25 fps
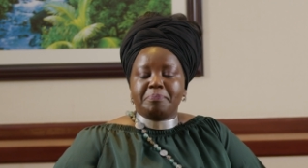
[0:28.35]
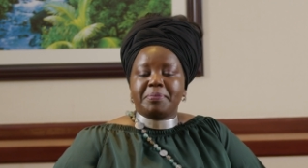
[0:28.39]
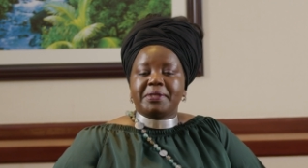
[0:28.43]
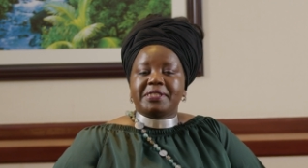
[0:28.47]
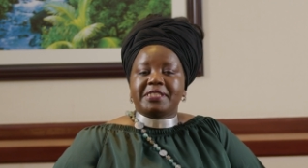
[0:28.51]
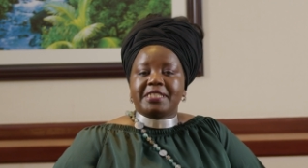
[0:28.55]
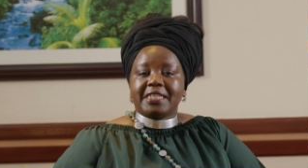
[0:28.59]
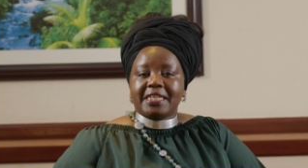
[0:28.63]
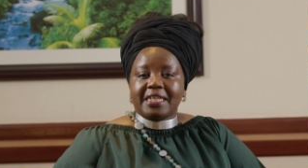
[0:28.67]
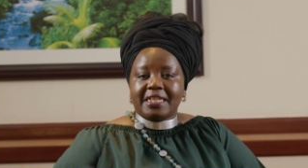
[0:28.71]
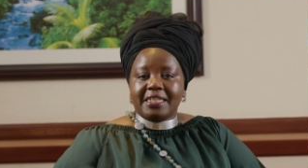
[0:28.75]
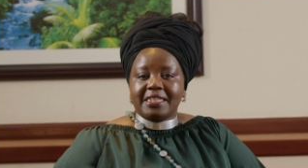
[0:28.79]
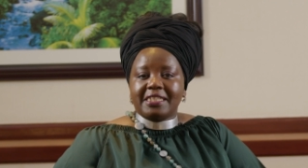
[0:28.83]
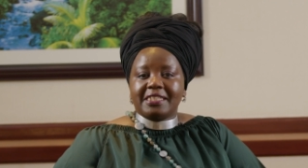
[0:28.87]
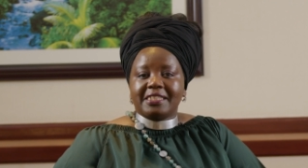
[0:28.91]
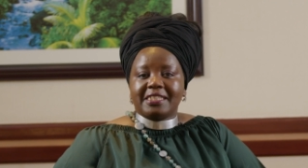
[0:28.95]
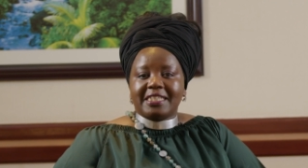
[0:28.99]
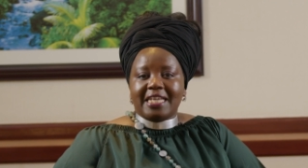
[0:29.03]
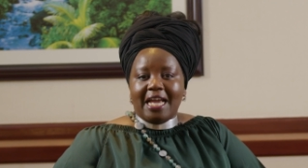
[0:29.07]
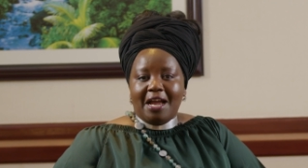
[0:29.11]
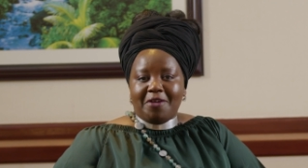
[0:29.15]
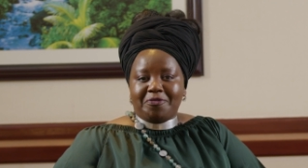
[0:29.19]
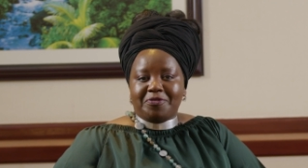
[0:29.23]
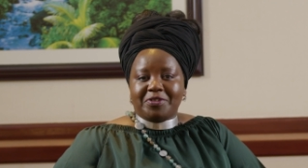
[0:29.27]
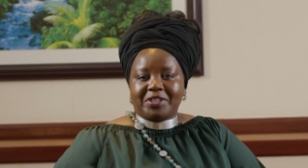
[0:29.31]
particularly
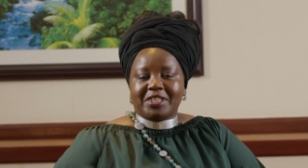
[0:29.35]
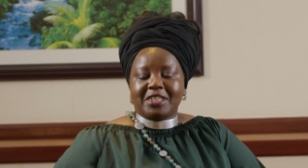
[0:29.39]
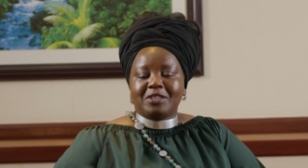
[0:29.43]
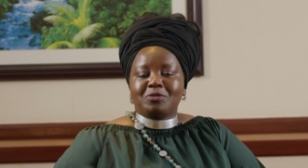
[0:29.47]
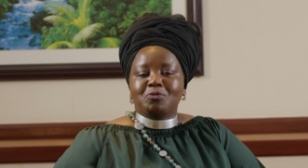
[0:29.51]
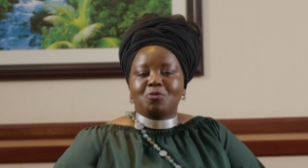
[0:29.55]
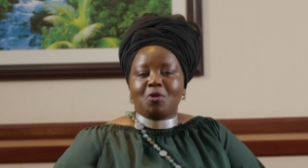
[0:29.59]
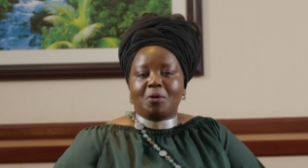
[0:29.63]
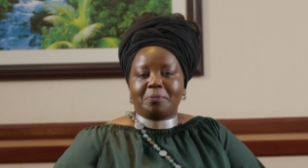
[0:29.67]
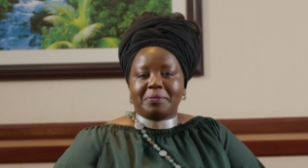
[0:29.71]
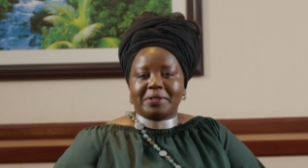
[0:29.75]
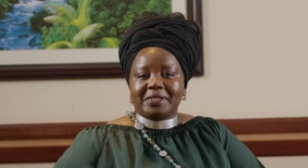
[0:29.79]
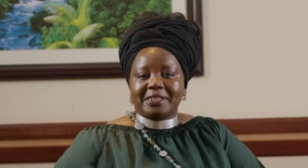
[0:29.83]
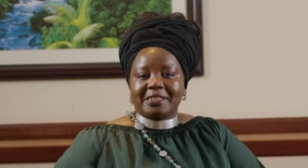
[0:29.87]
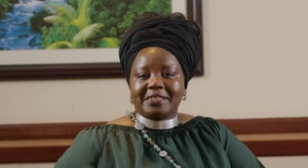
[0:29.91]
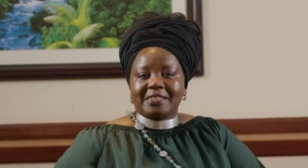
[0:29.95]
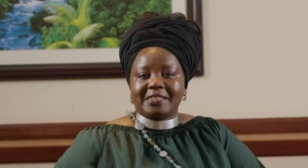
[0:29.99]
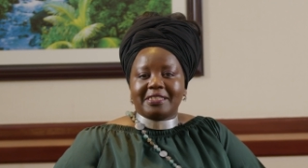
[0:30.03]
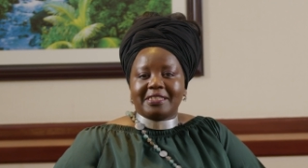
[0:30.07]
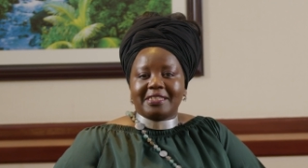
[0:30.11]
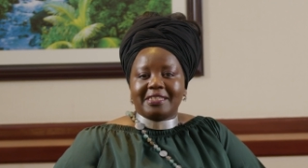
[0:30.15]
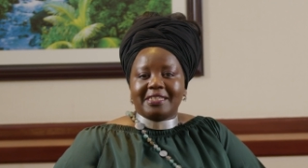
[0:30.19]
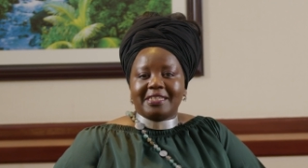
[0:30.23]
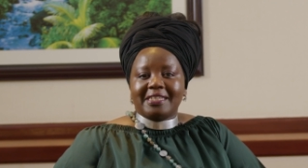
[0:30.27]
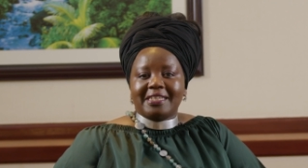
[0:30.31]
the African woman.
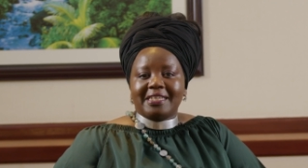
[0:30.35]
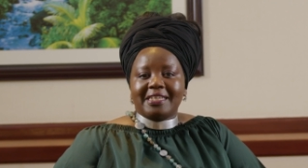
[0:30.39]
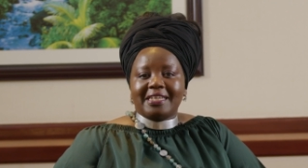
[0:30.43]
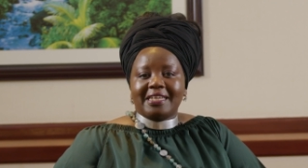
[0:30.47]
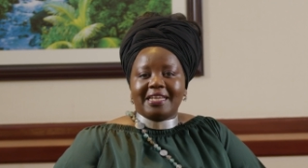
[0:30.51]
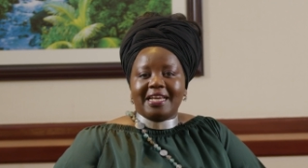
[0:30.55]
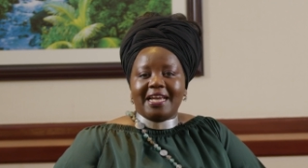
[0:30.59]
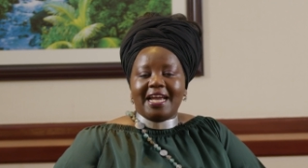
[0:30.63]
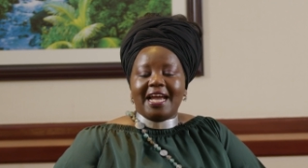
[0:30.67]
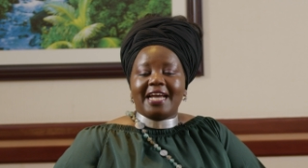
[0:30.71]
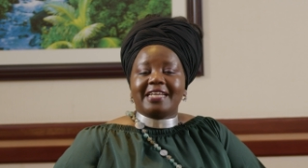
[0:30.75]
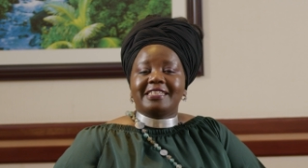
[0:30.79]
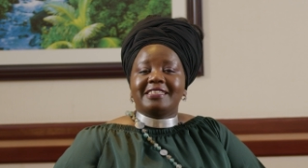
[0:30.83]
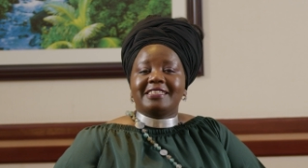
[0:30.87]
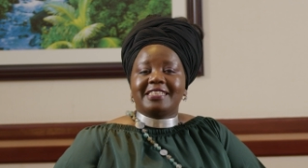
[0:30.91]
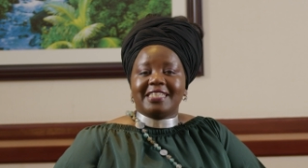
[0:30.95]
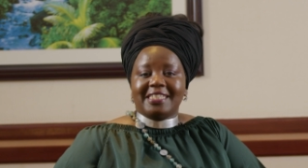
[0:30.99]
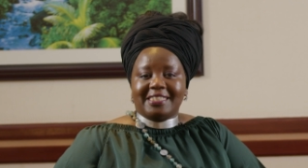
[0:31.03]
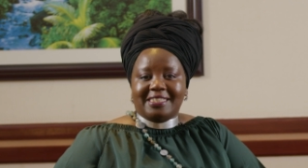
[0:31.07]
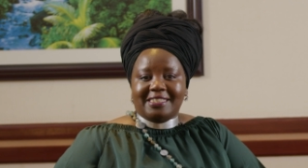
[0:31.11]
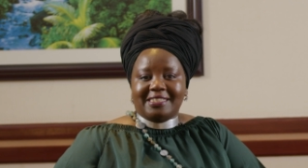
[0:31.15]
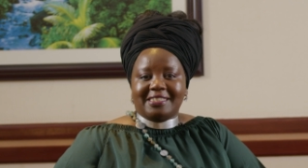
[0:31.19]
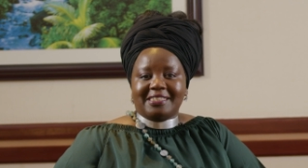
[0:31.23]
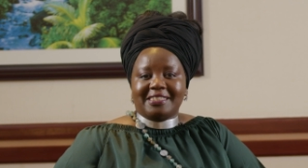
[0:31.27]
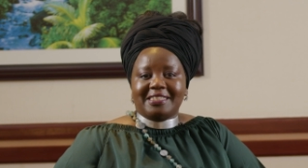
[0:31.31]
And
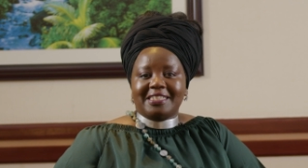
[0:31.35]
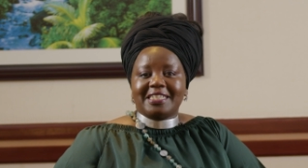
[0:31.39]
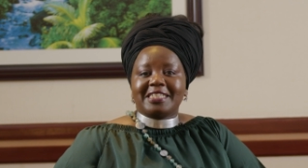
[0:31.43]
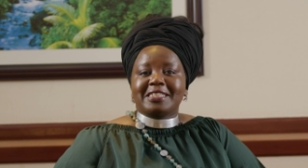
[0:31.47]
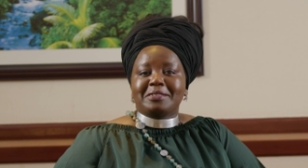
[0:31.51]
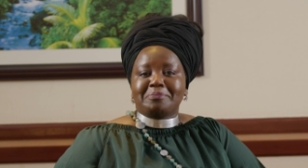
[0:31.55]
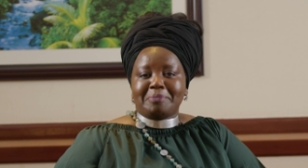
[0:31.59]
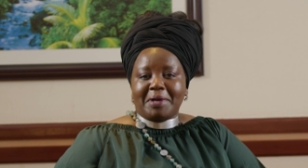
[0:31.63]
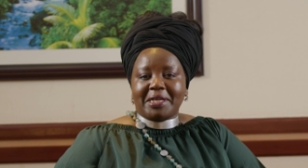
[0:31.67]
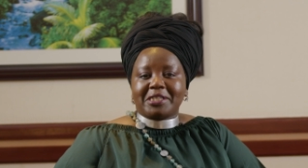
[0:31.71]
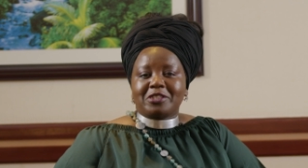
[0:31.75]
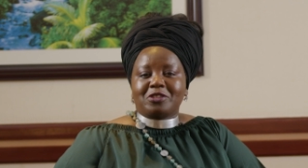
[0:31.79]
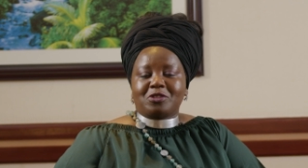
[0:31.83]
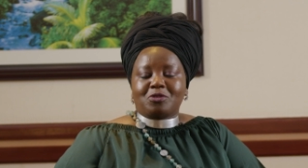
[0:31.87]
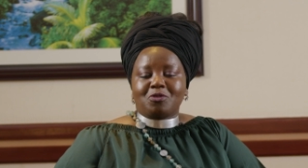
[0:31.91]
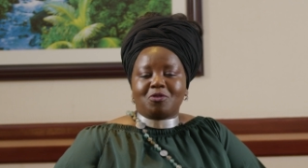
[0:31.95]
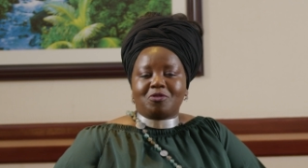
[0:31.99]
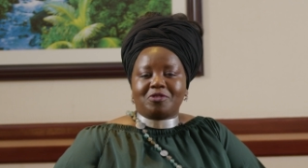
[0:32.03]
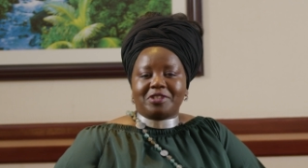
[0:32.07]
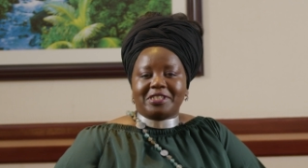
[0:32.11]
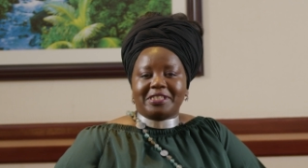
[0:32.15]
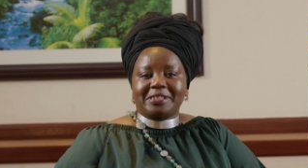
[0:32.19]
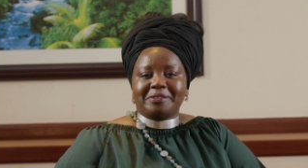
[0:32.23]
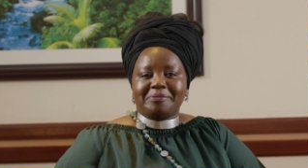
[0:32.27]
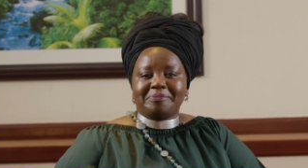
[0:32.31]
this is my
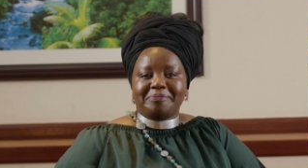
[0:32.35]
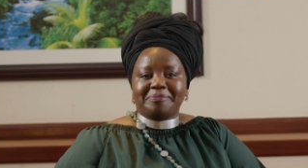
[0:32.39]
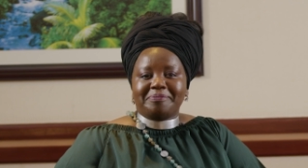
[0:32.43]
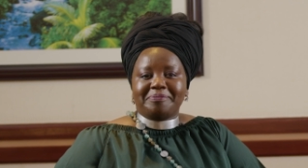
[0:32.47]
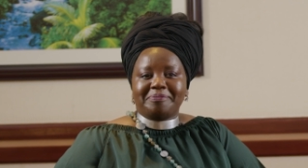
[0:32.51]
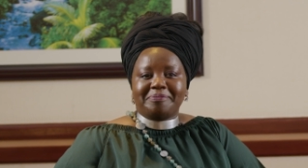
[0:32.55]
story.